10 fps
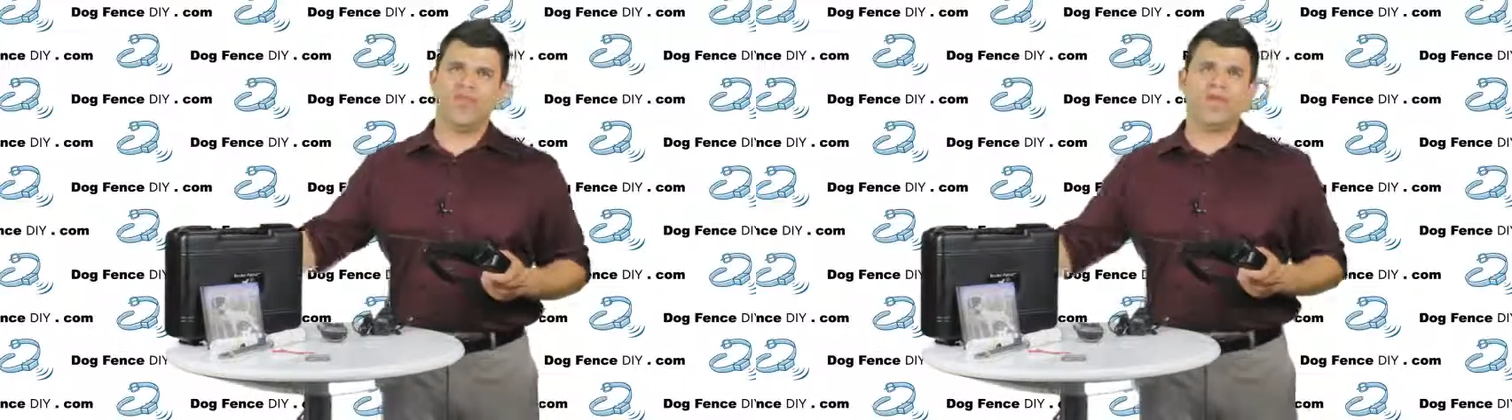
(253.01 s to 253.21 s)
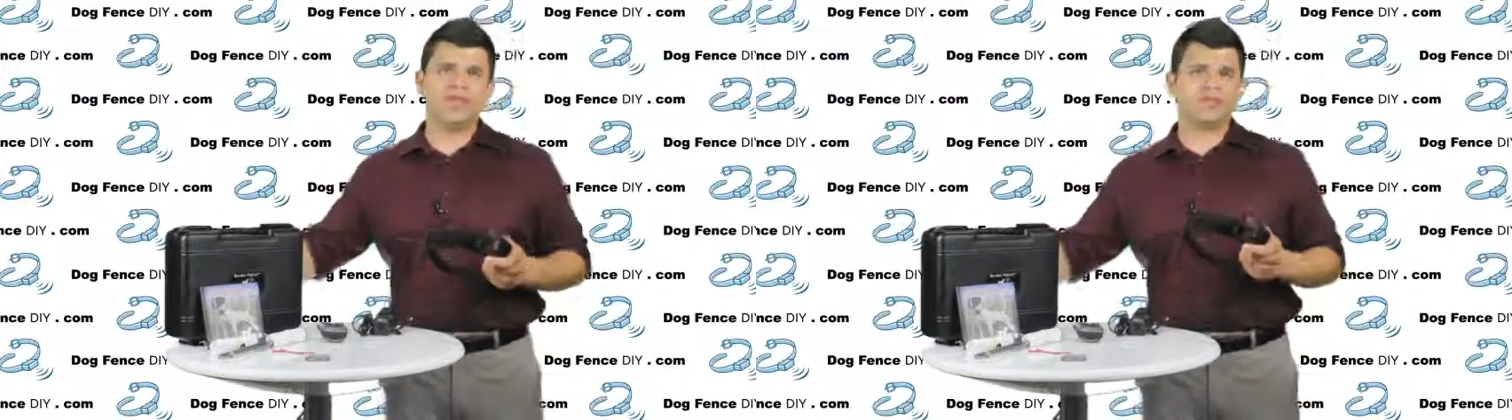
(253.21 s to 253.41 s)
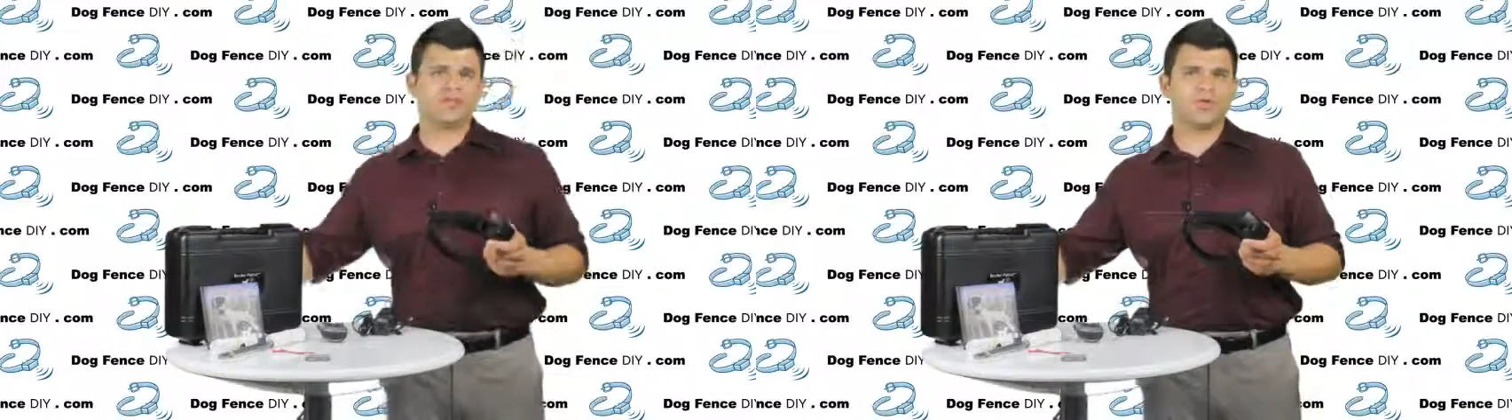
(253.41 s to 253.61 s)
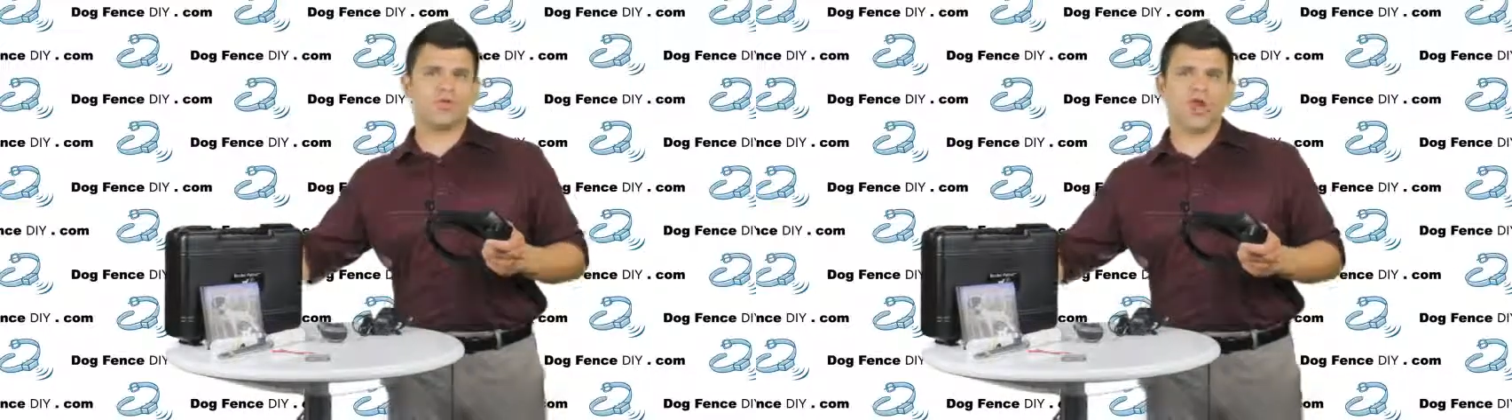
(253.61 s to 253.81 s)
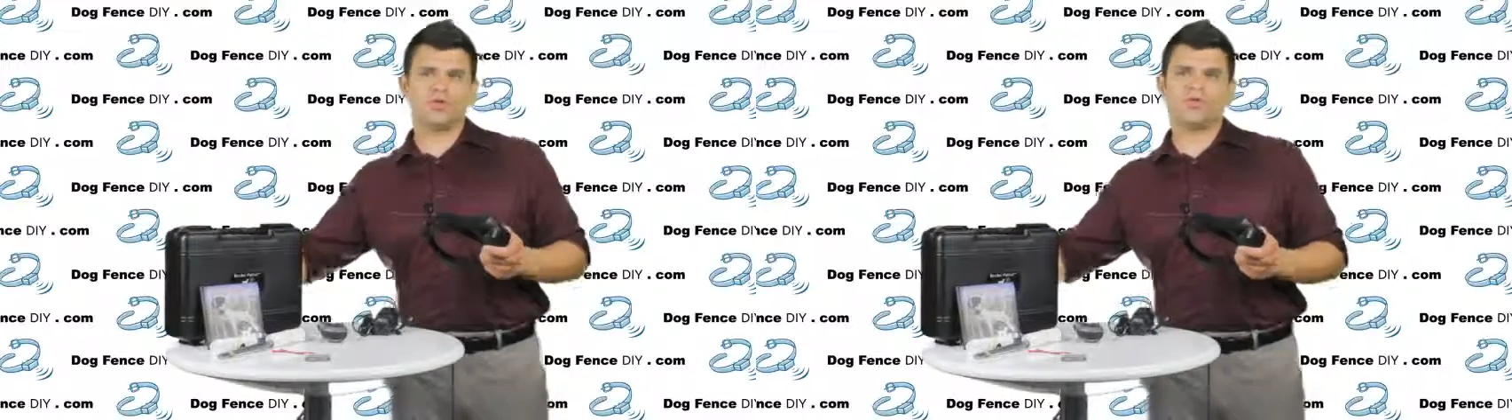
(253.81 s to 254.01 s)
And this is a
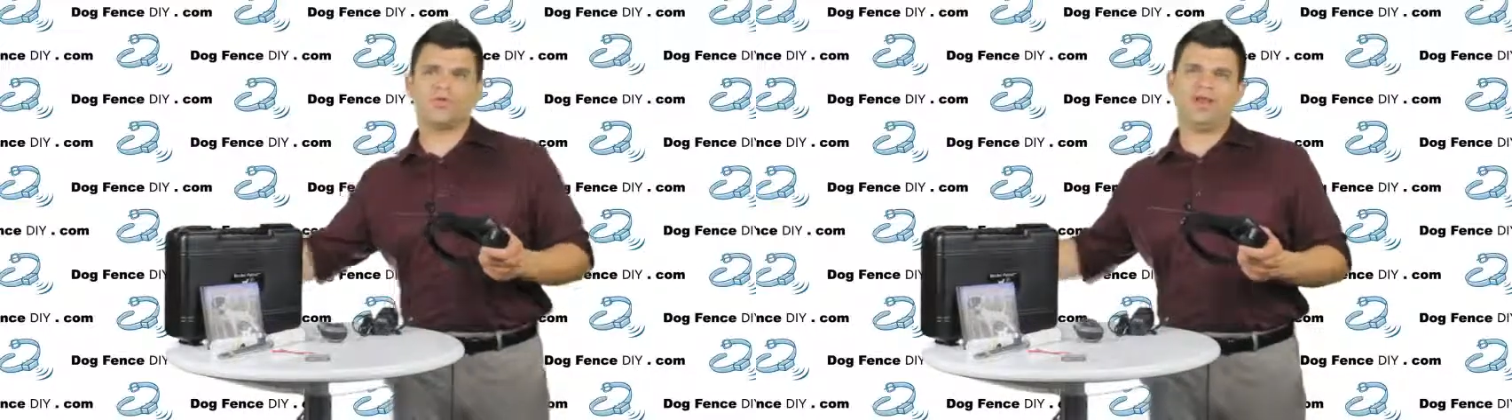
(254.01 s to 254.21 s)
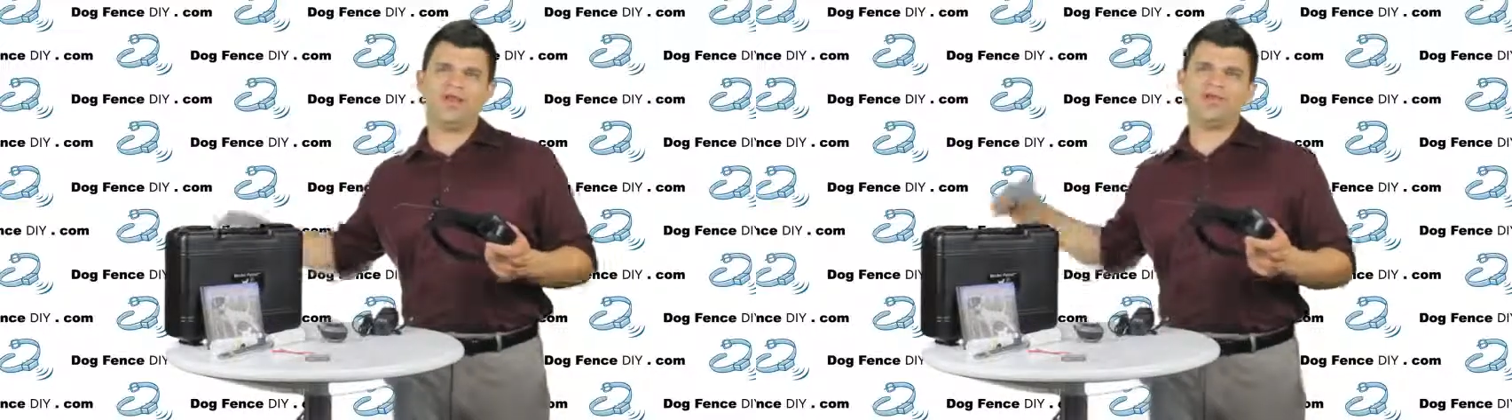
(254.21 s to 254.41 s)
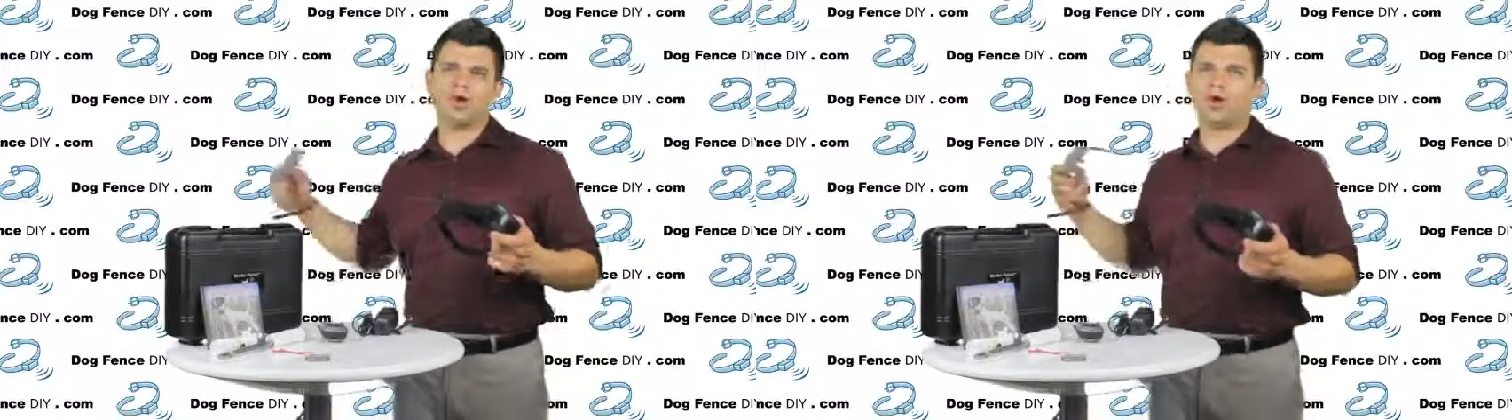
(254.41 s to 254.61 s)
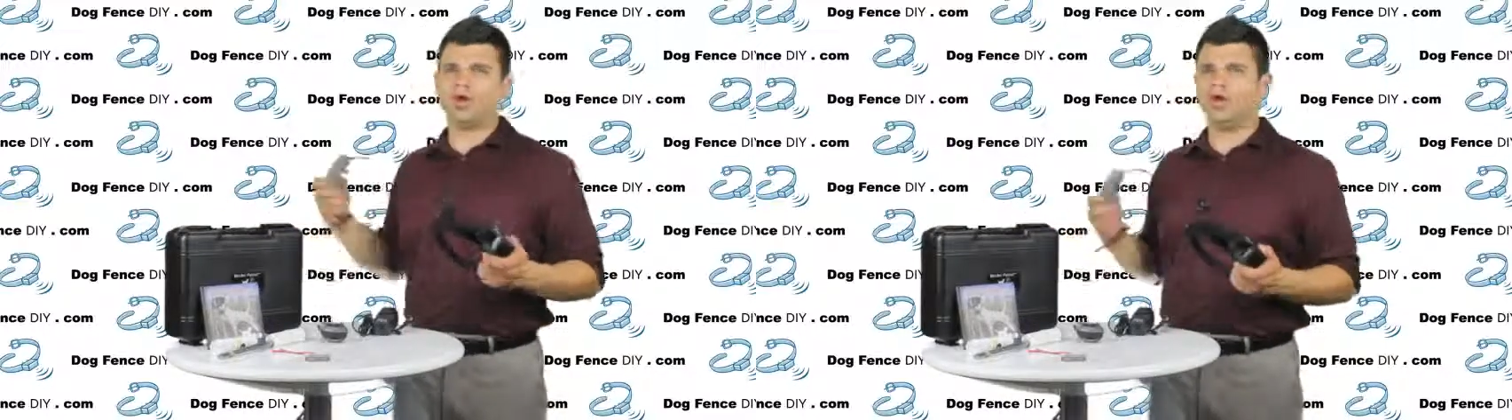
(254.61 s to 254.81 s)
problem for any dog